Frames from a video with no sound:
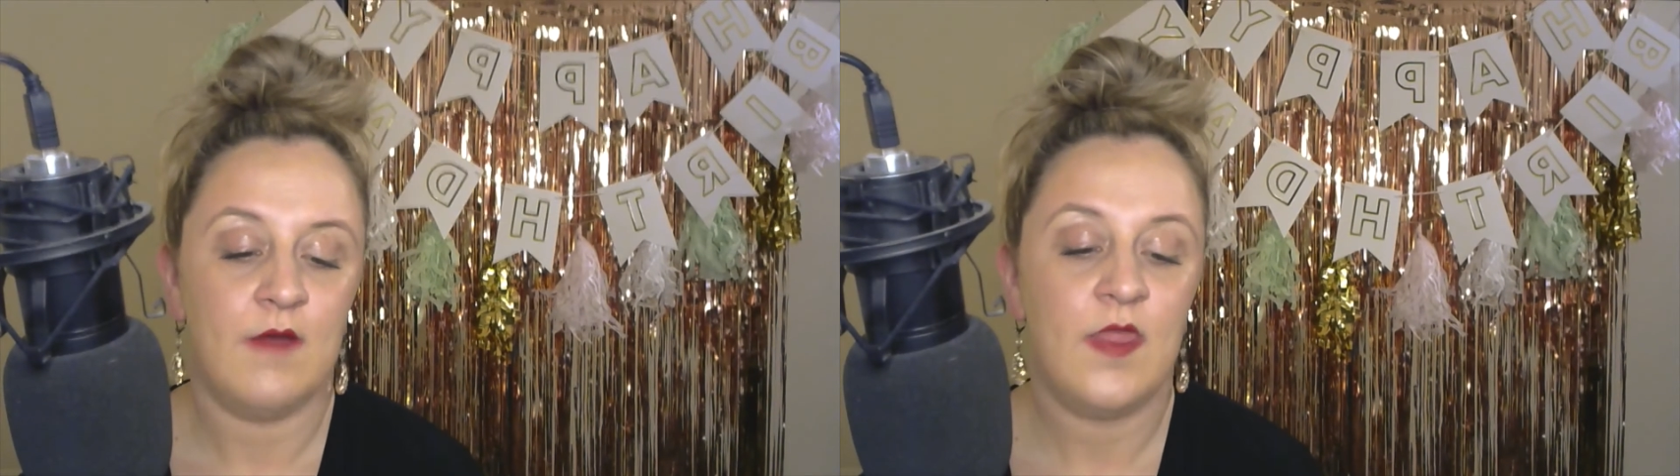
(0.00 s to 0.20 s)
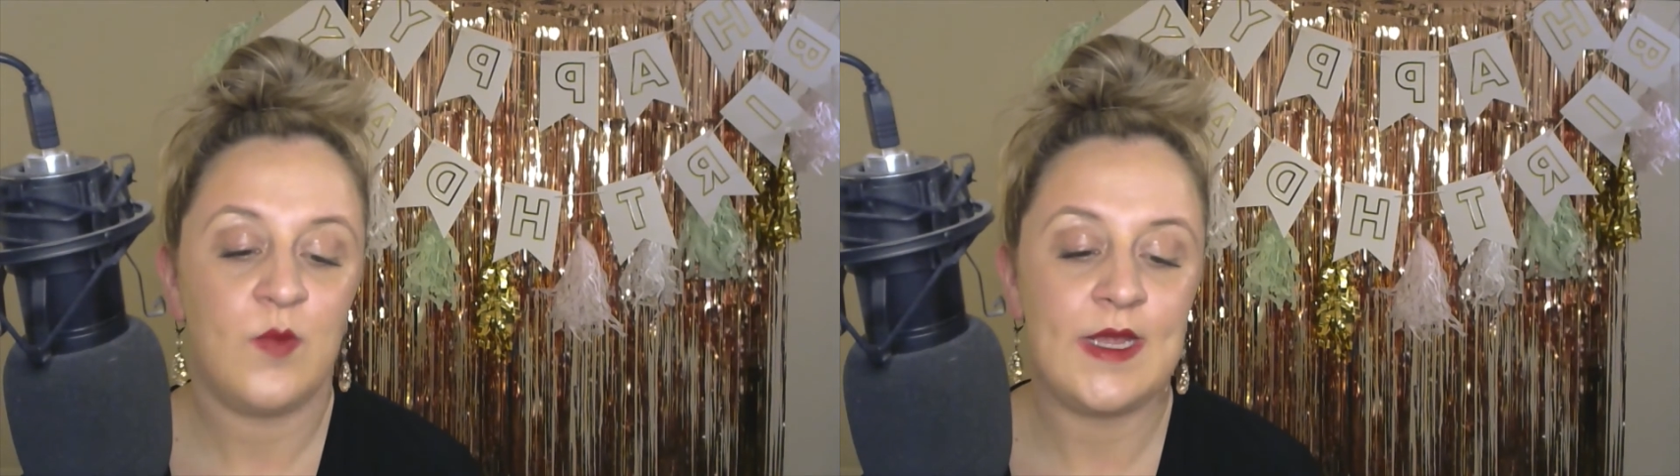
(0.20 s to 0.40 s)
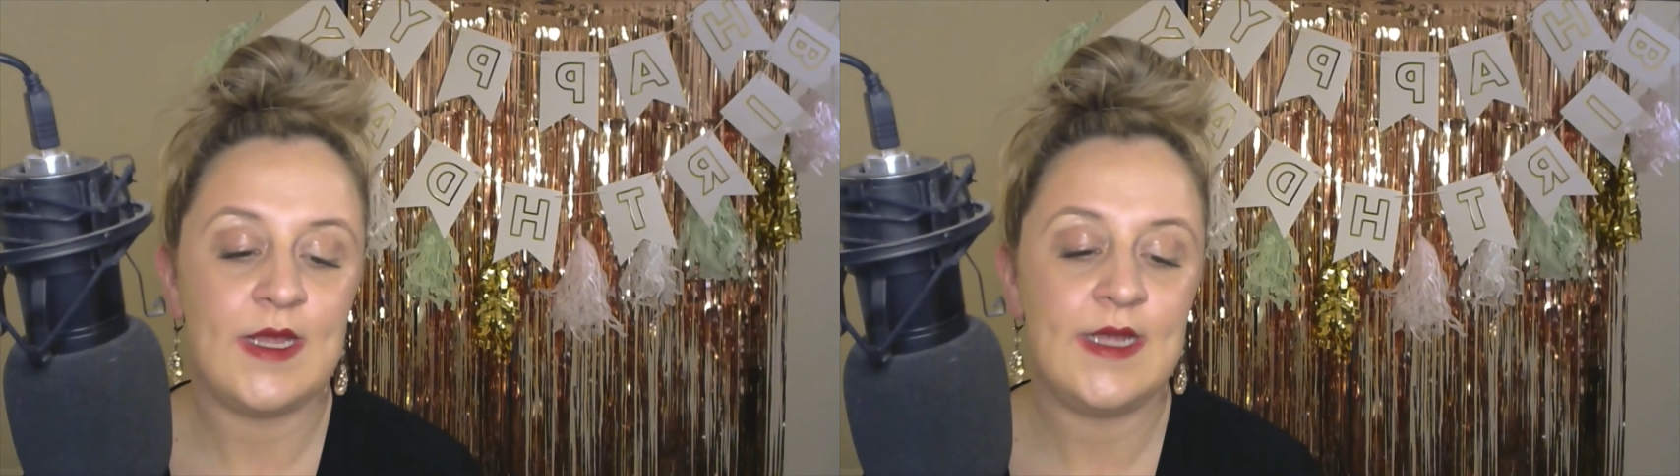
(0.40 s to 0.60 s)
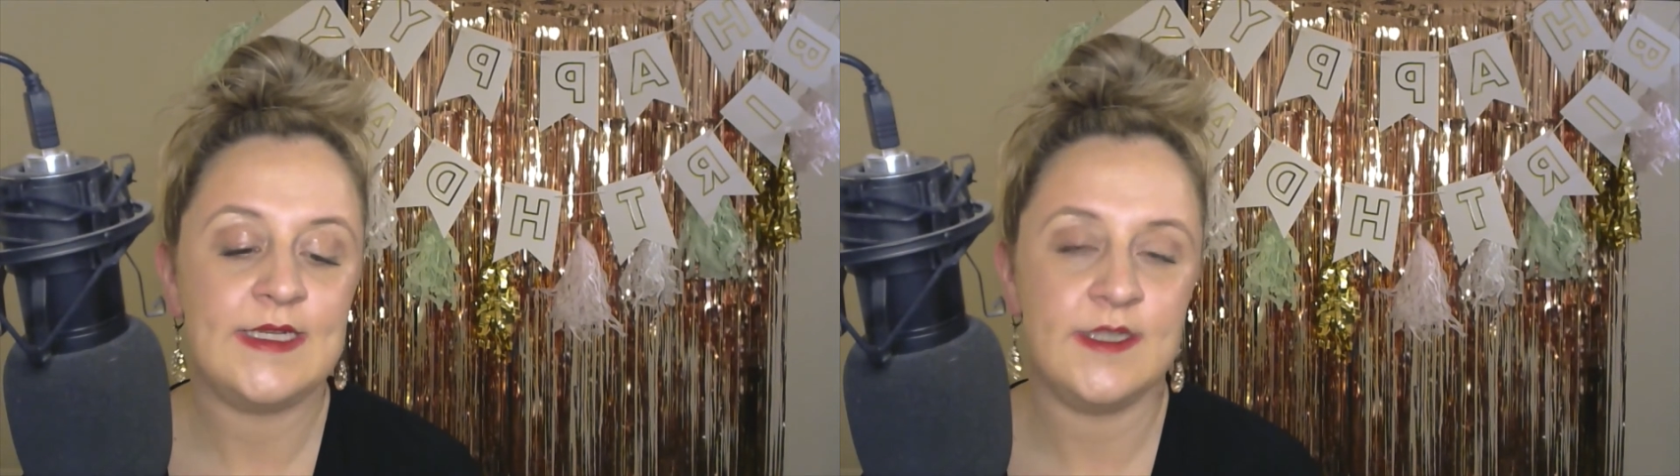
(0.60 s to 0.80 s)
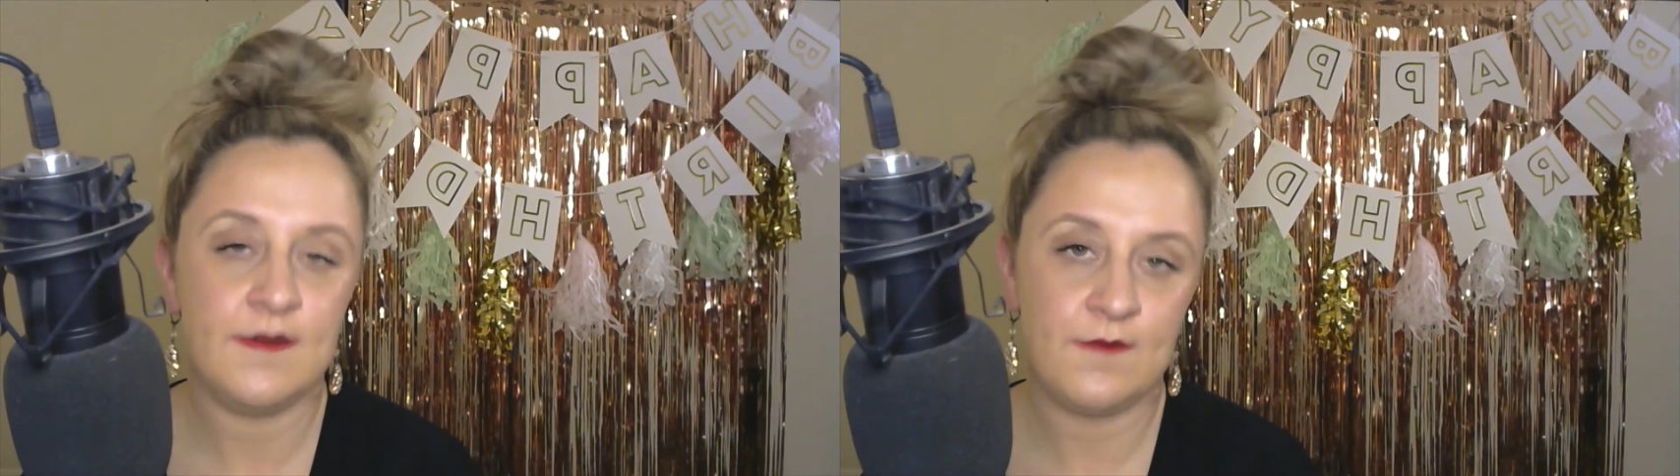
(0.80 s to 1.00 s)
3
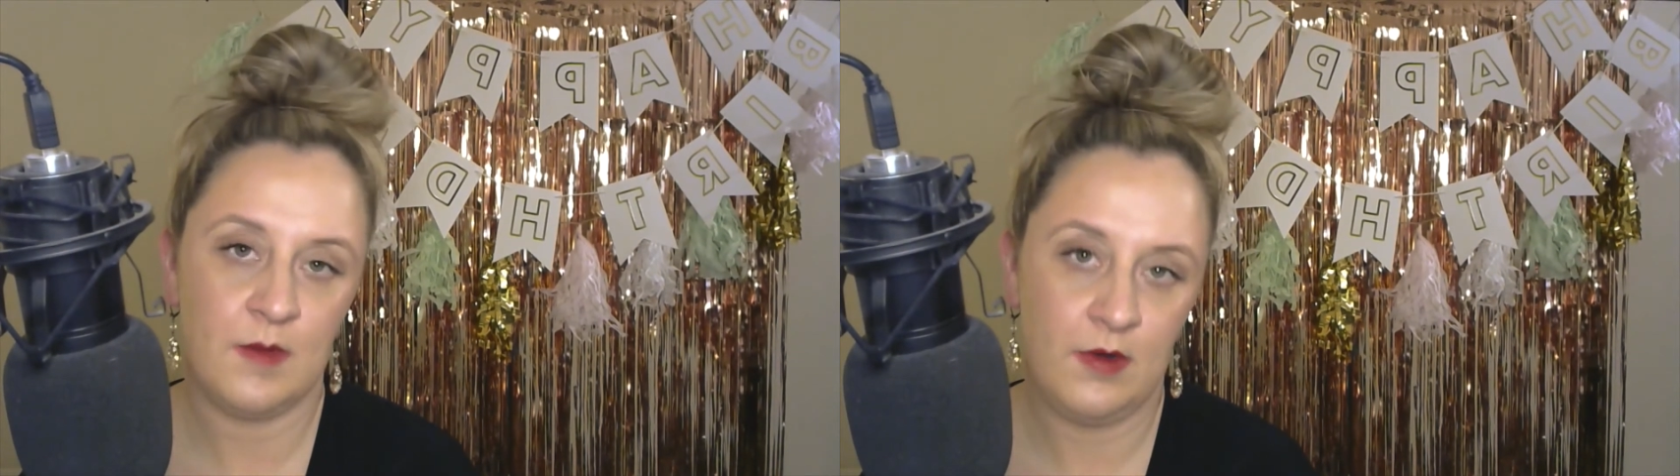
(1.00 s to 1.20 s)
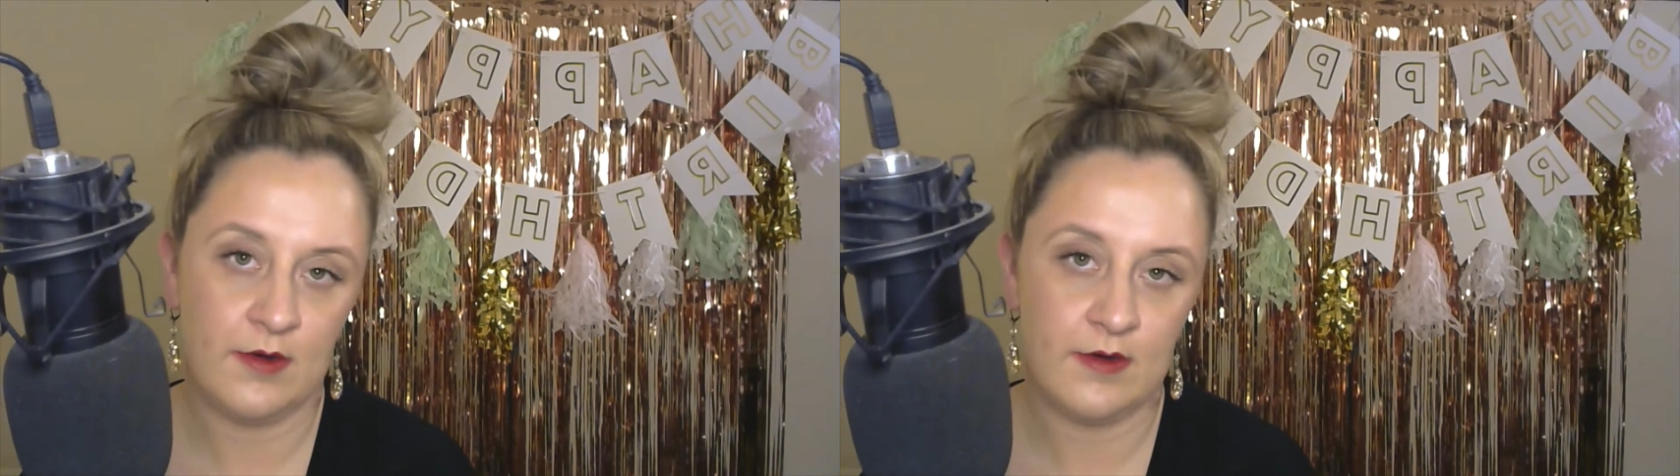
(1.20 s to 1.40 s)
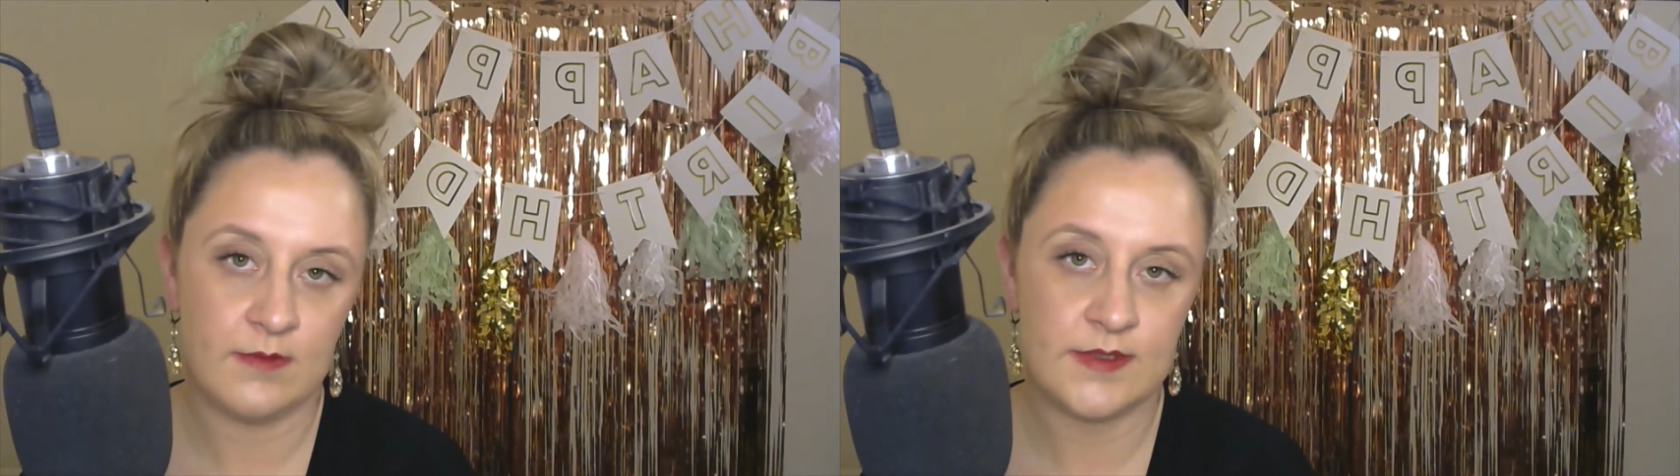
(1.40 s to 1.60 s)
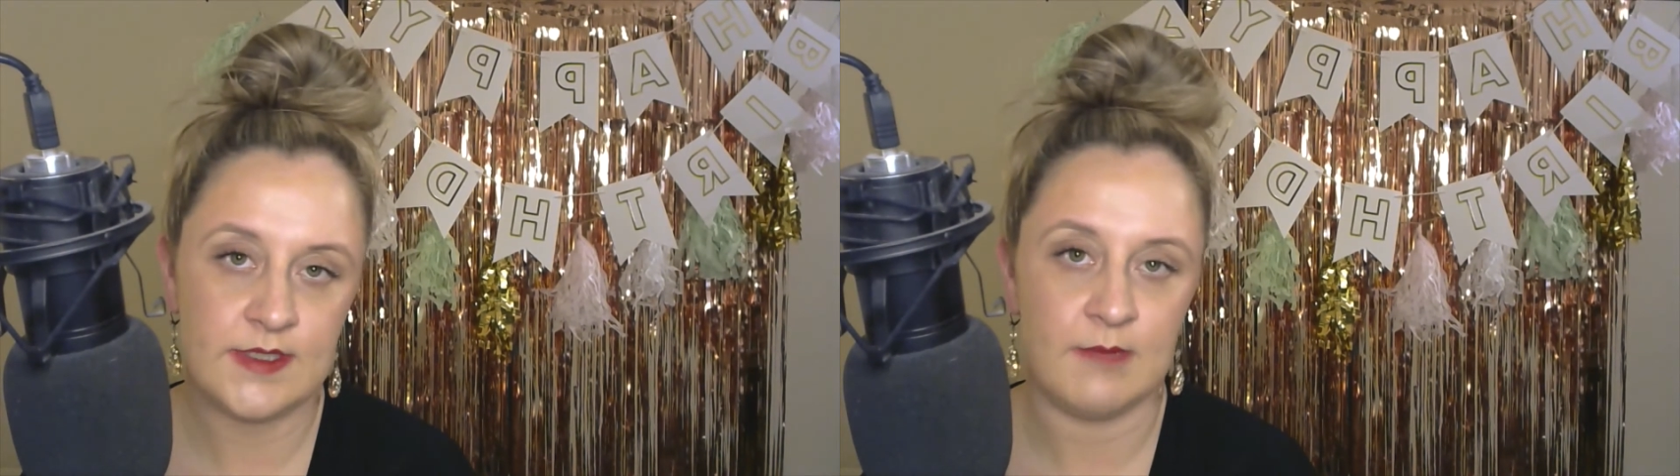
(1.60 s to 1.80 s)
different poems